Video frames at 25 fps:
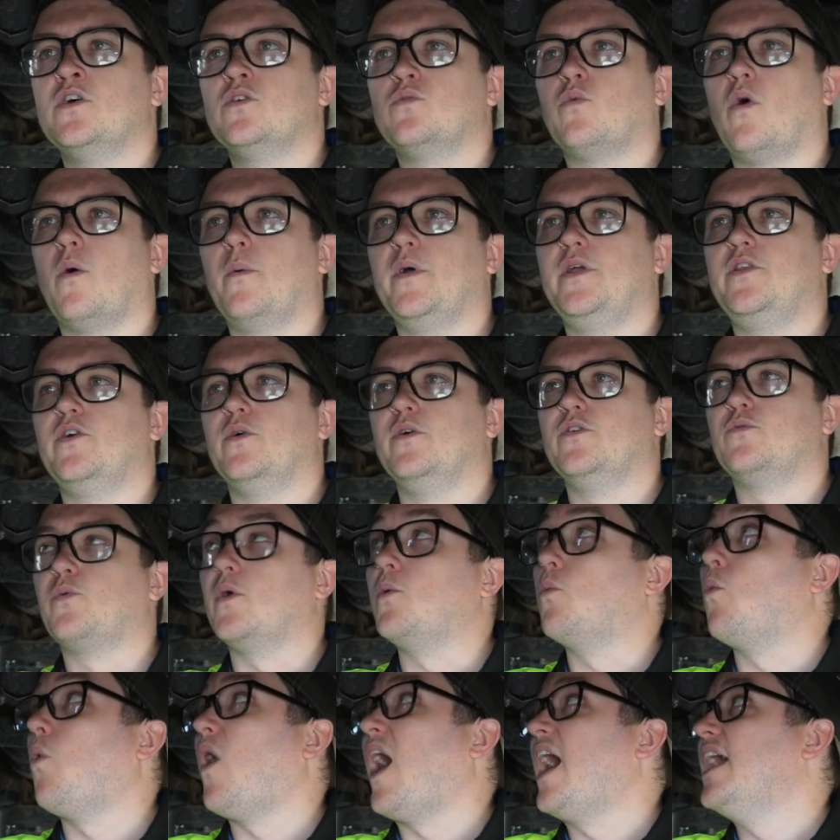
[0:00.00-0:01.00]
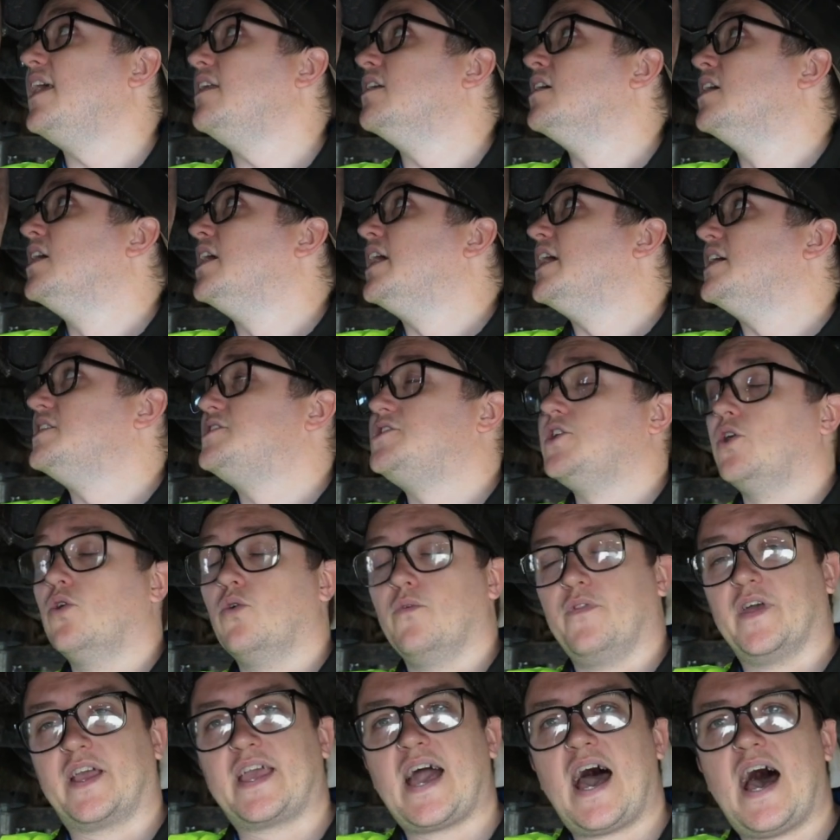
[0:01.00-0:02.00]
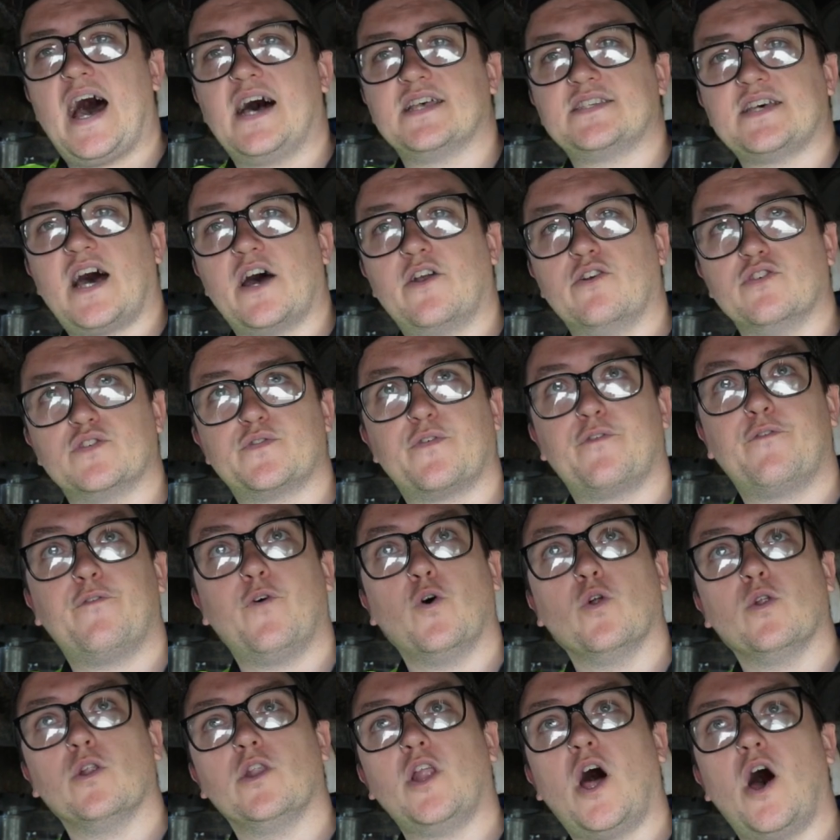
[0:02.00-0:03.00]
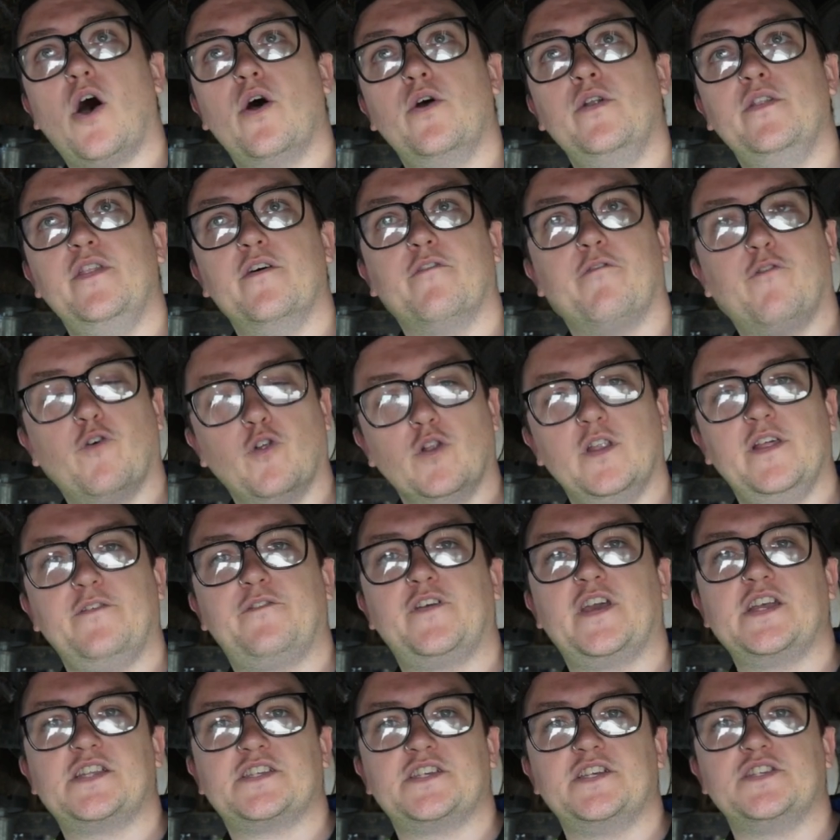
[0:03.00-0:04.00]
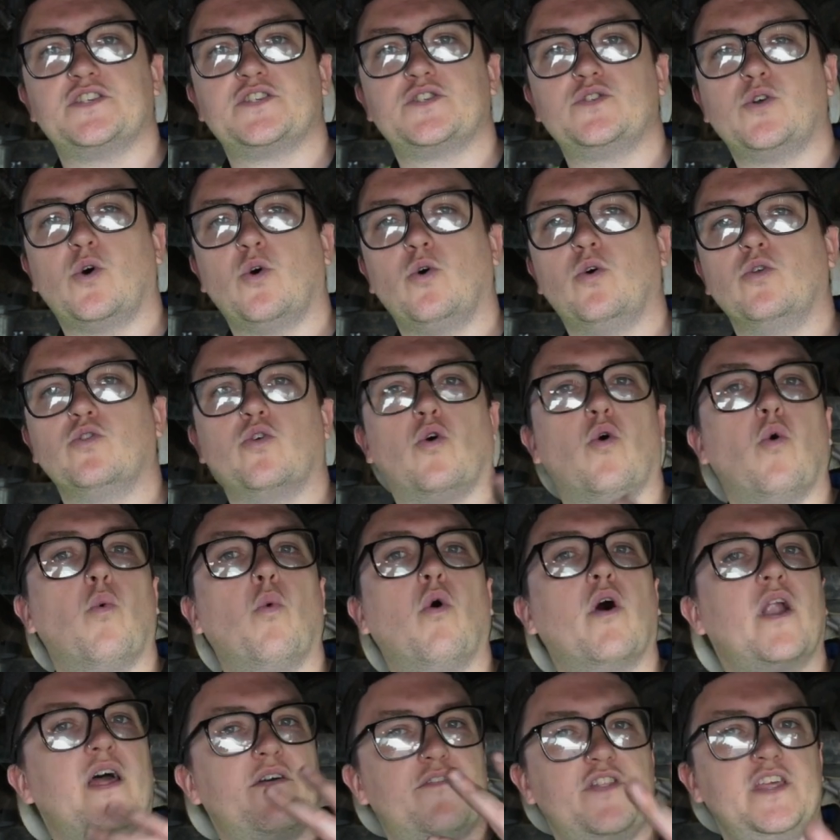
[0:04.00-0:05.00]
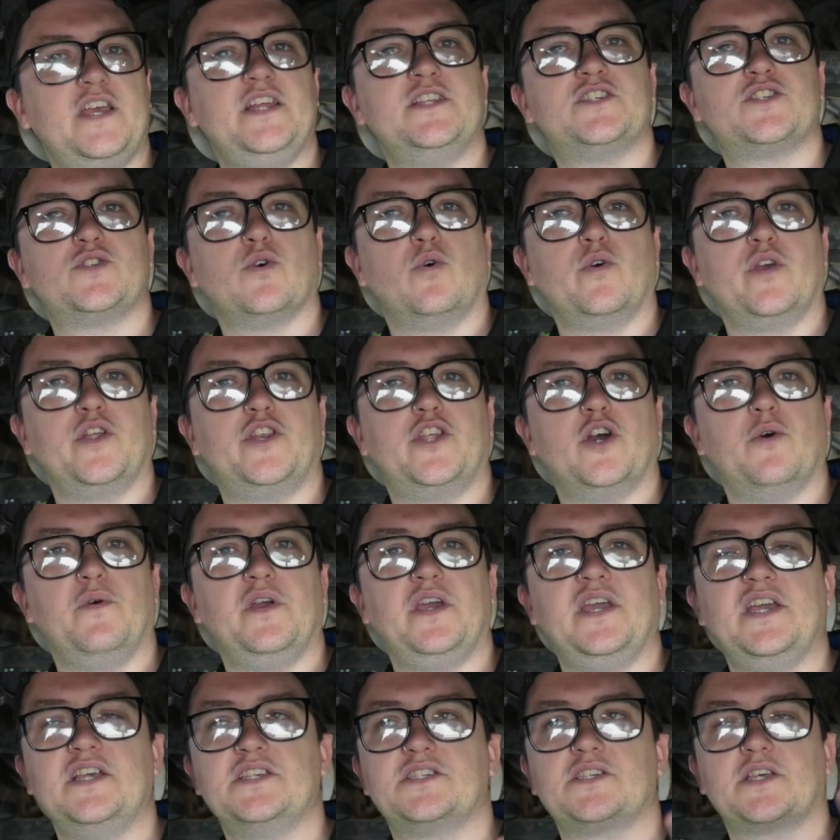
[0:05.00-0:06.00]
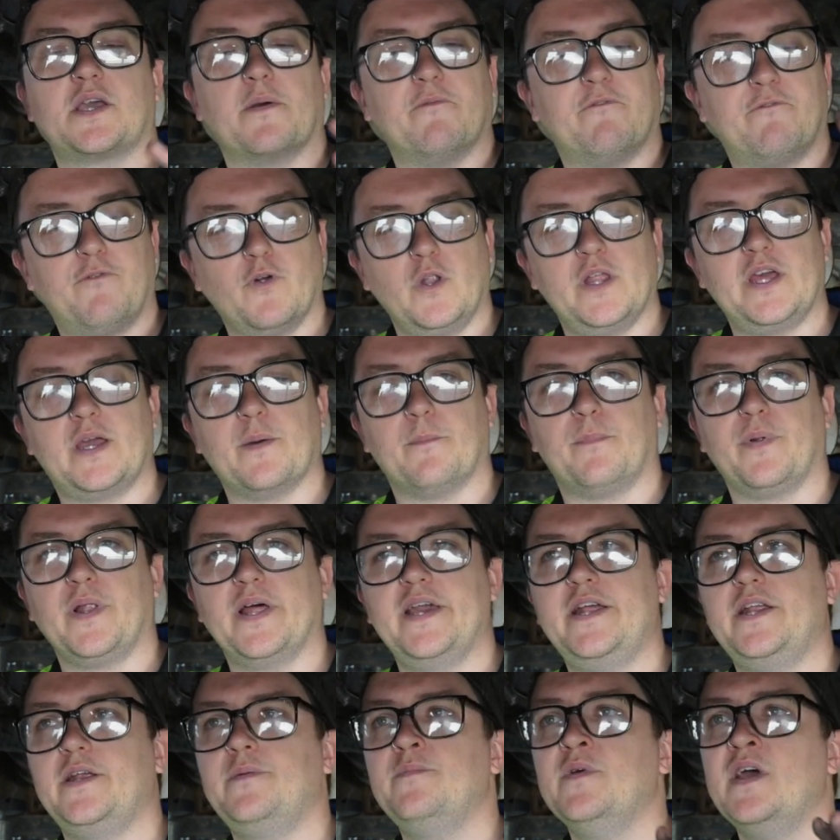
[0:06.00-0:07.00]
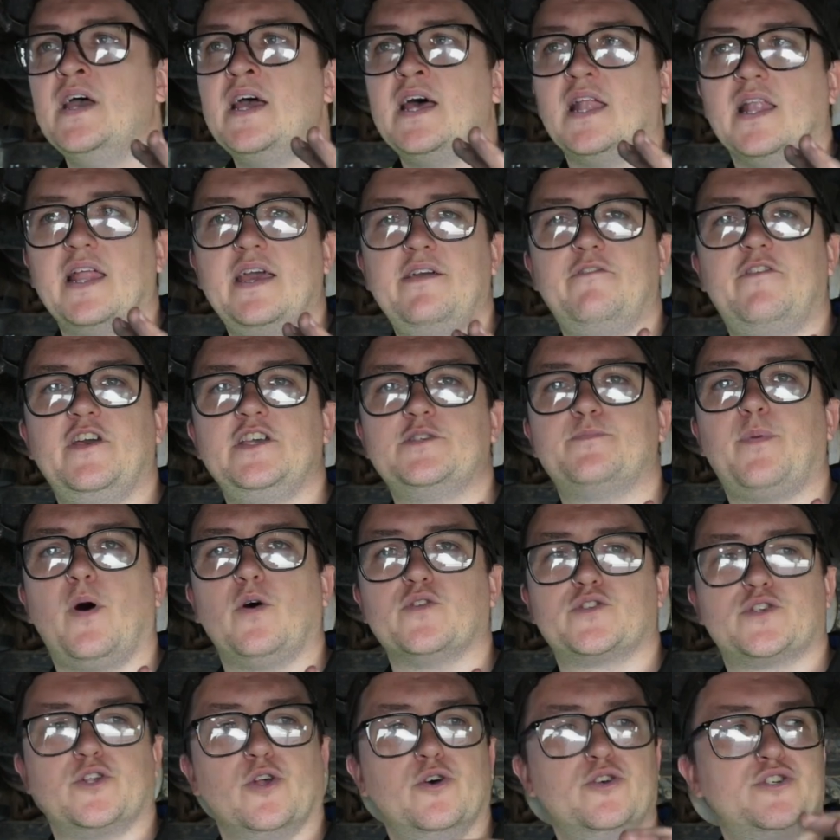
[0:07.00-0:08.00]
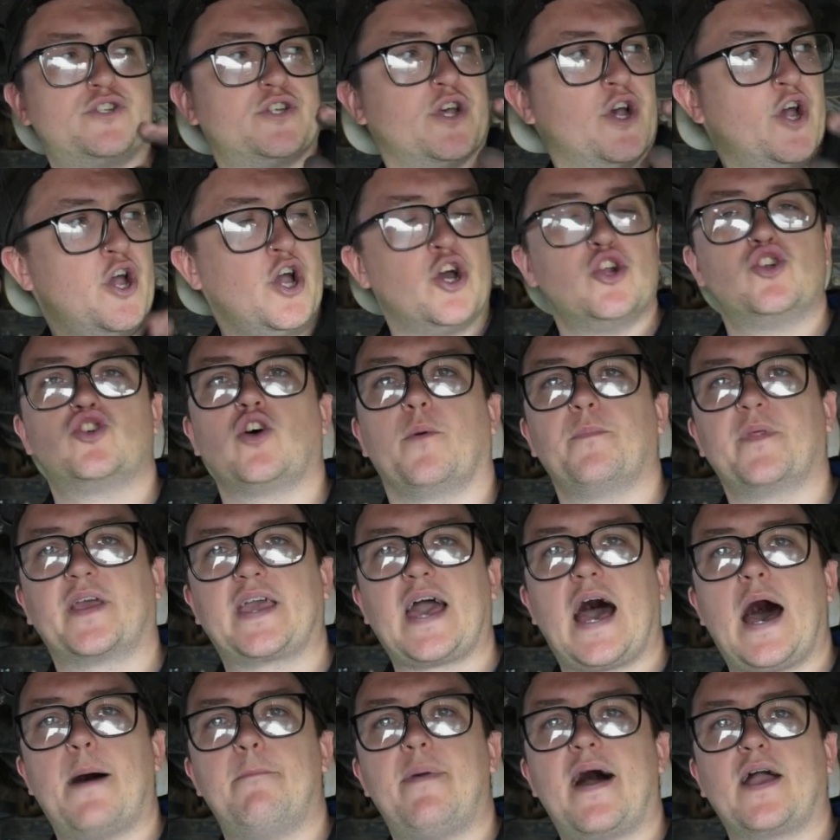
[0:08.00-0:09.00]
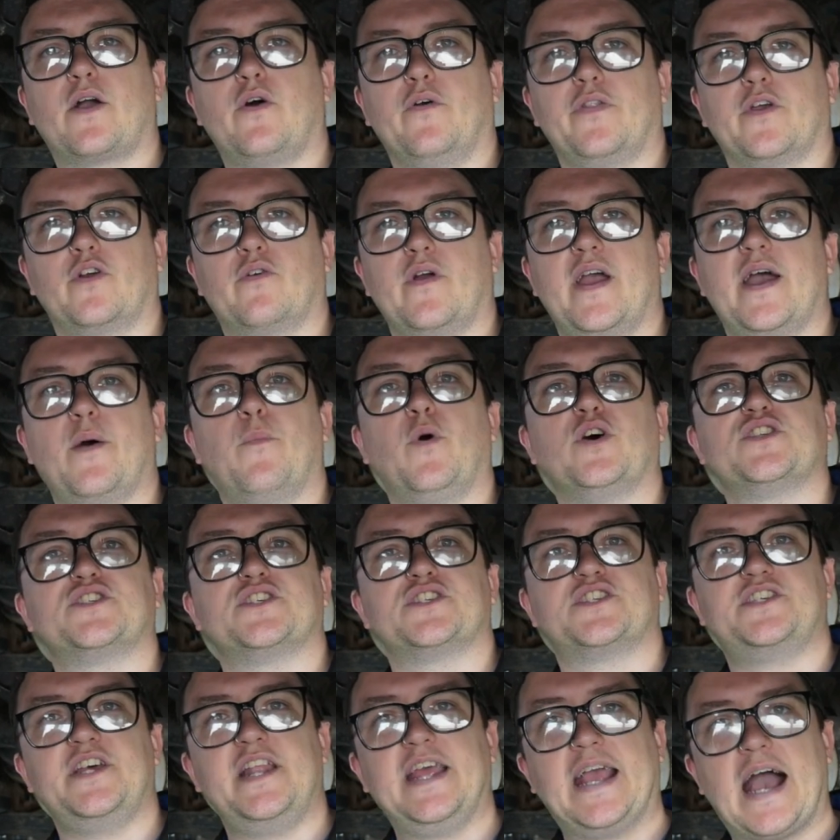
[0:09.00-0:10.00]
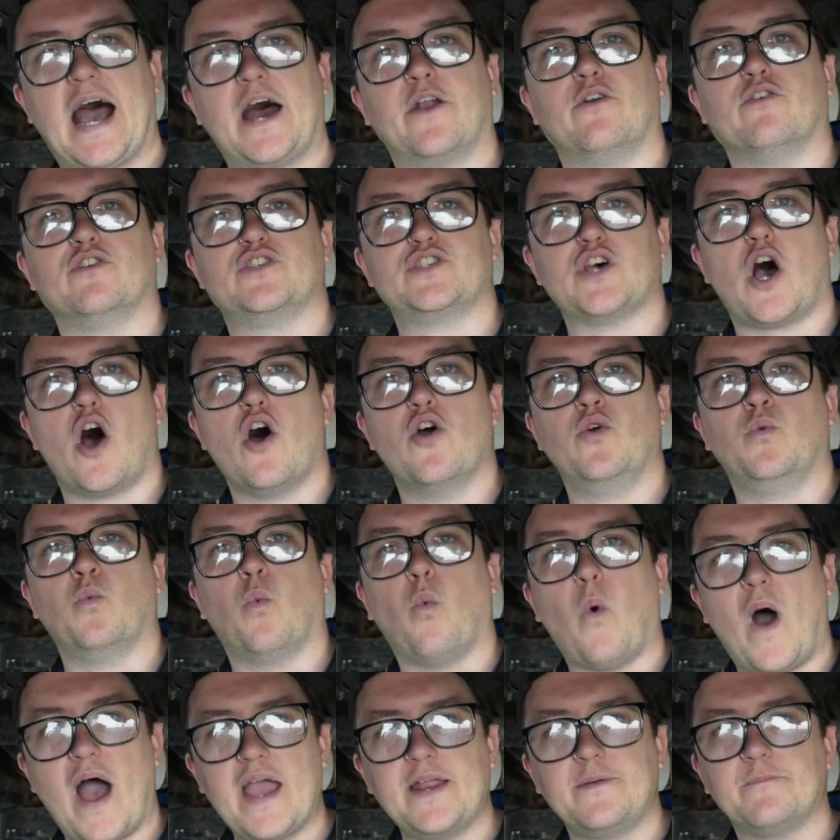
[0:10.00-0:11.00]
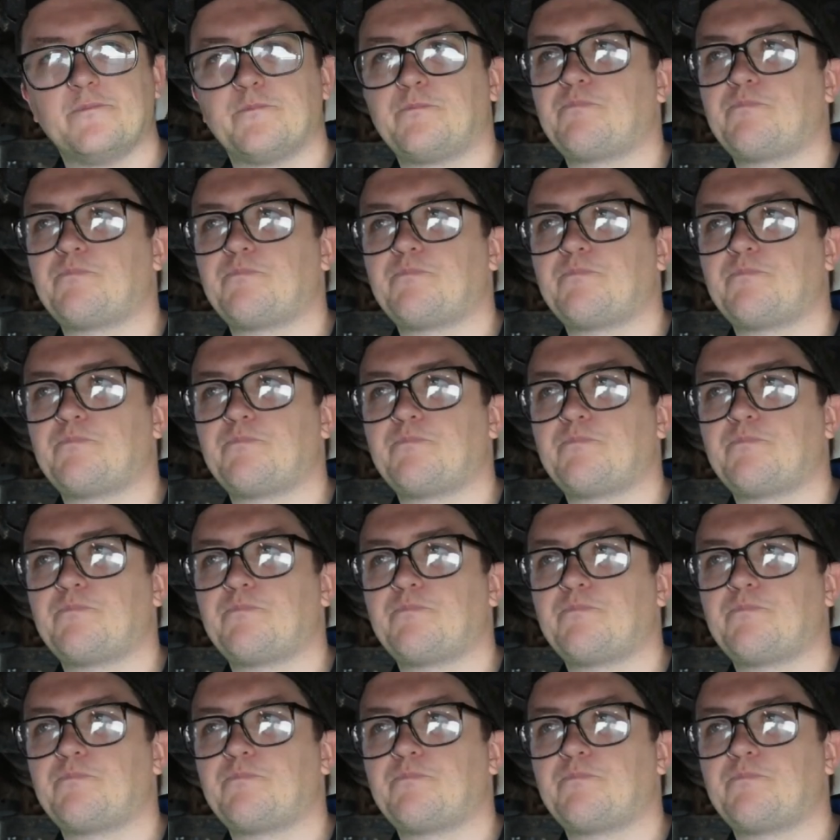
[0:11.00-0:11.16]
What we do is we wait until the car's under its full load, the full lift kit's installed, or whatever the install you're doing is fully completed. Leave these bolts loose, drop the car back on the ground whilst it's sitting under its own weight.